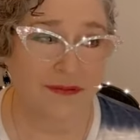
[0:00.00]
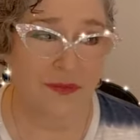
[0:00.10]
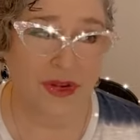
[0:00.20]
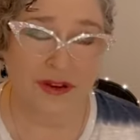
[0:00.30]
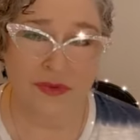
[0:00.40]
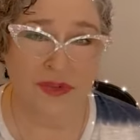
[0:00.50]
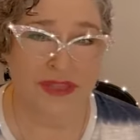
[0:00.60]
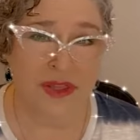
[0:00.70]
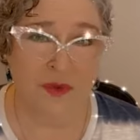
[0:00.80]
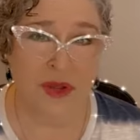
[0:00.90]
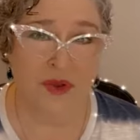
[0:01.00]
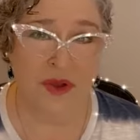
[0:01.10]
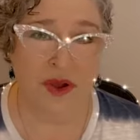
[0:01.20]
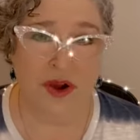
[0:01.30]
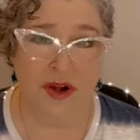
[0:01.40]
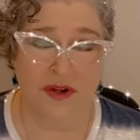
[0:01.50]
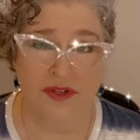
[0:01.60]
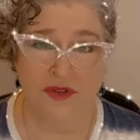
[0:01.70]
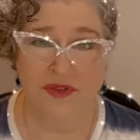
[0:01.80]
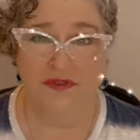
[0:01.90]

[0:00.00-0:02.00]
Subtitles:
whatever was in the rail car to the